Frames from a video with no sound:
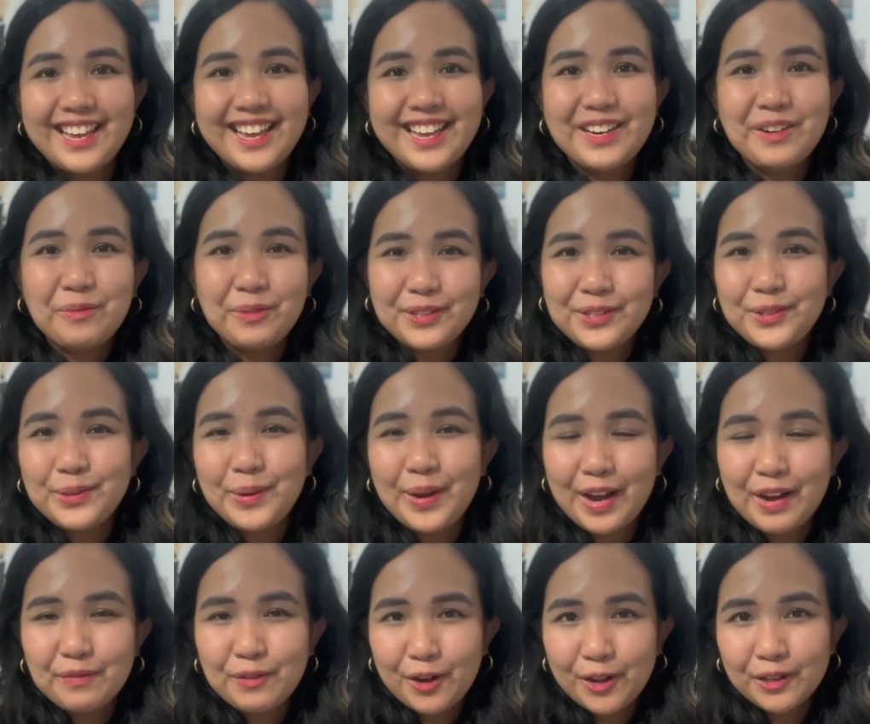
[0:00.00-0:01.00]
And once you
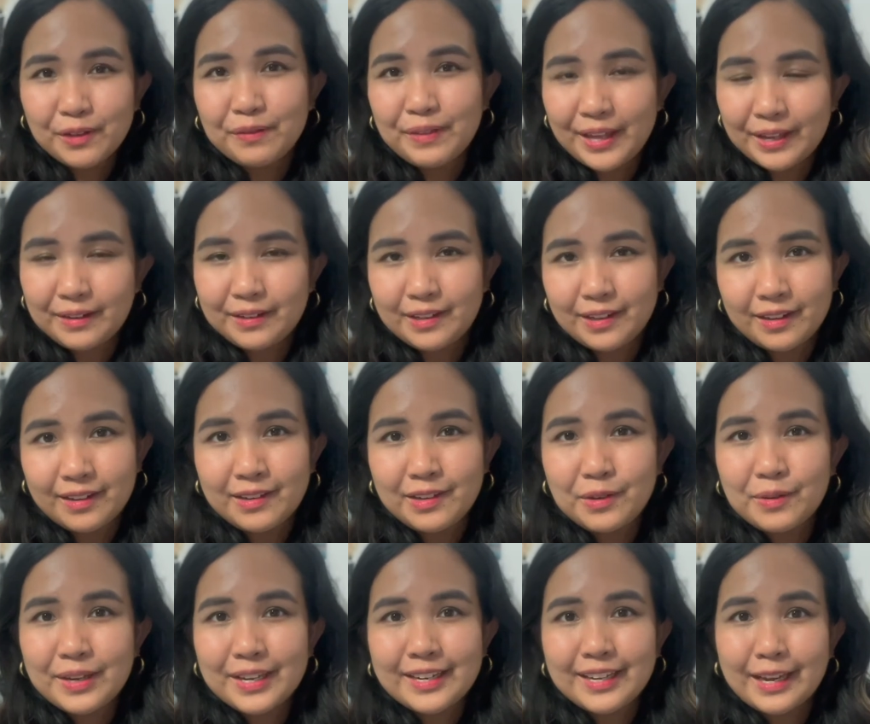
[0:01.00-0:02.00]
have all of that done,
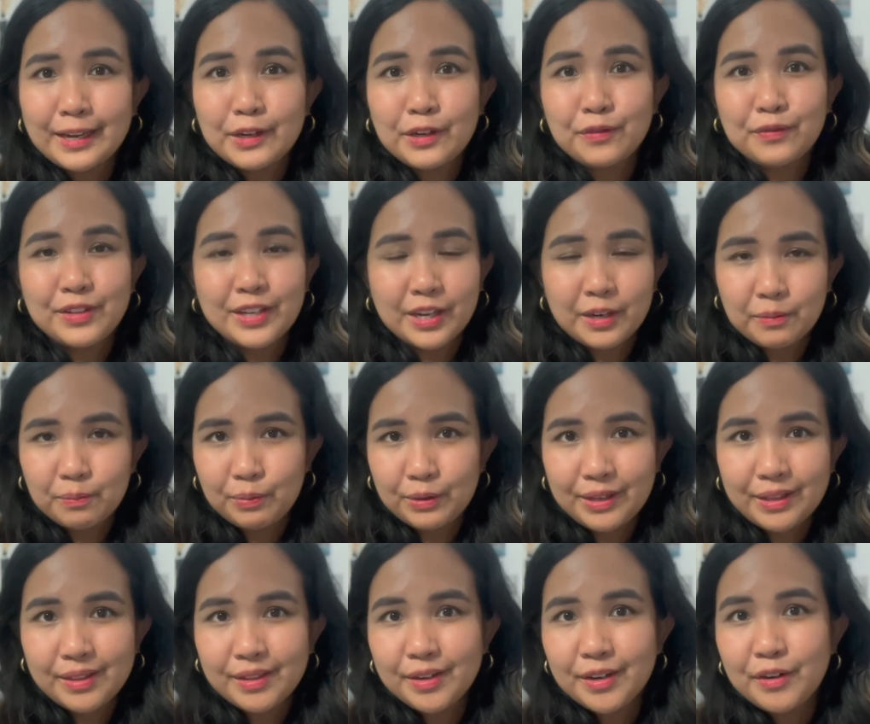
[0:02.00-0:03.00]
you can kind of take a
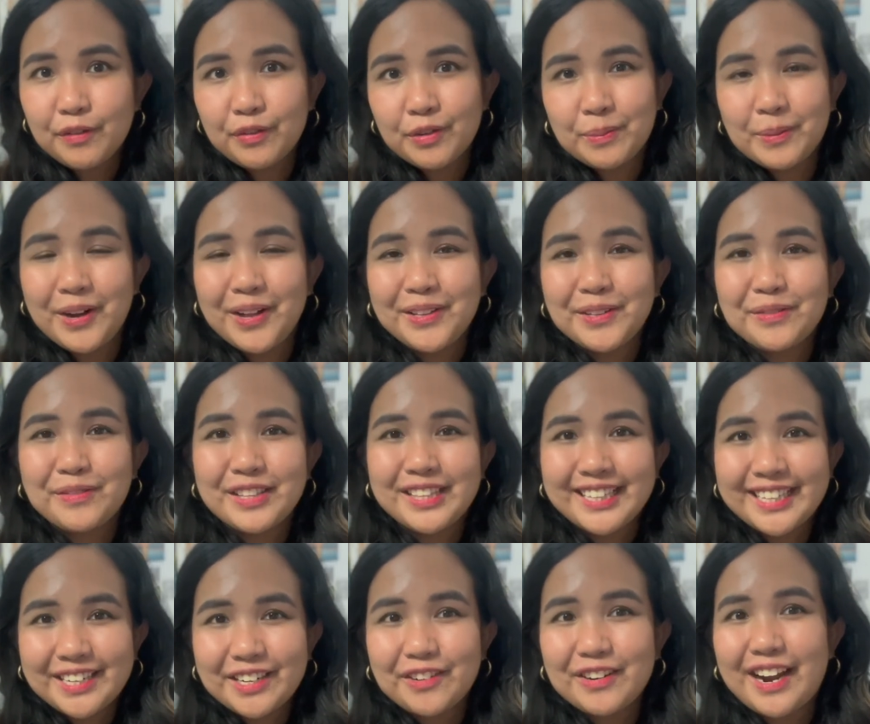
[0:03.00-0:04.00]
breather from all of the
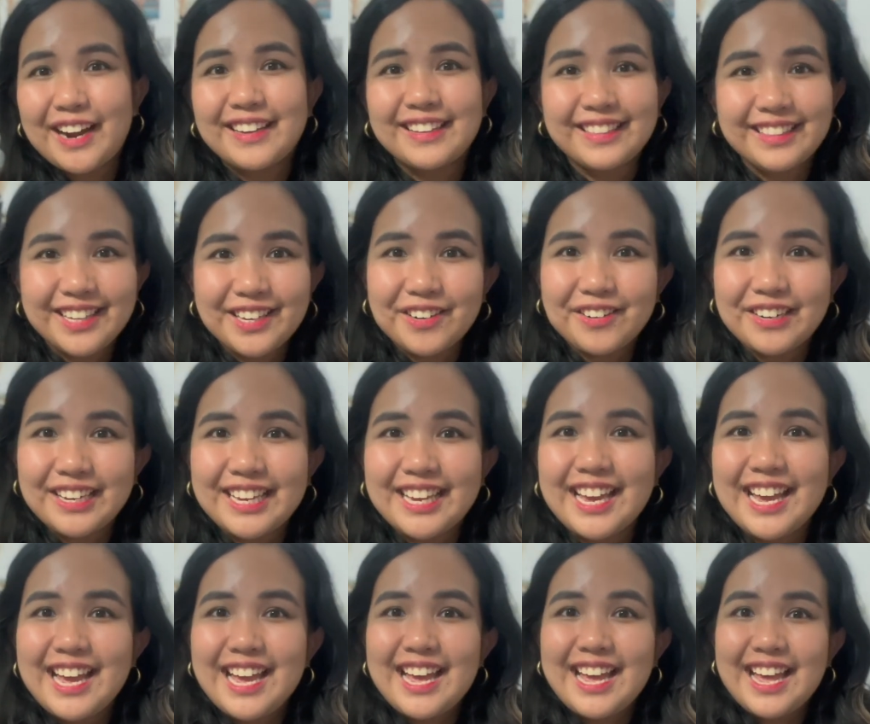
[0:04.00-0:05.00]
literary
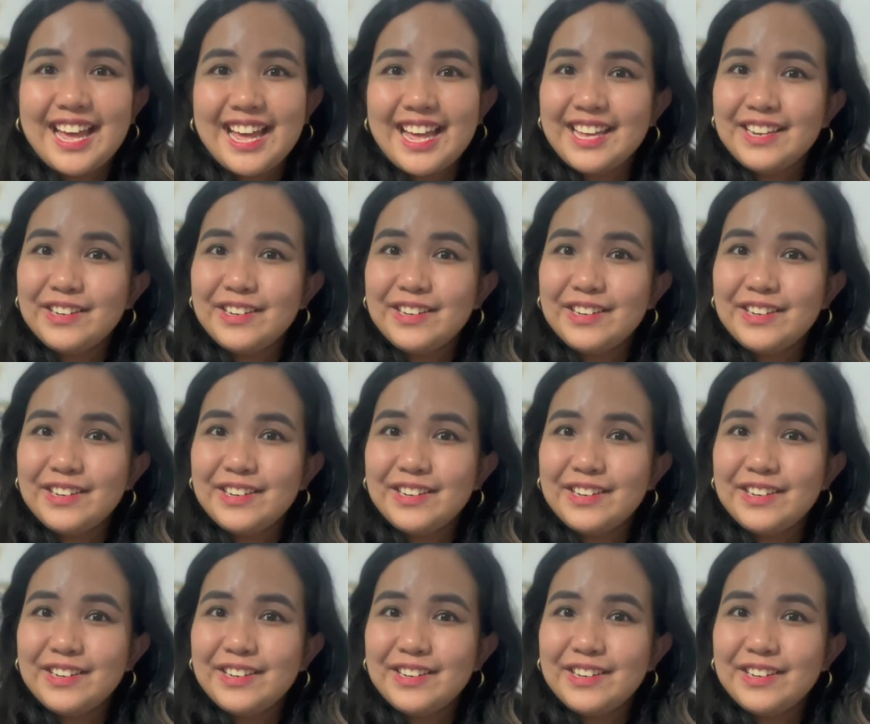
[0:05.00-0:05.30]
theory and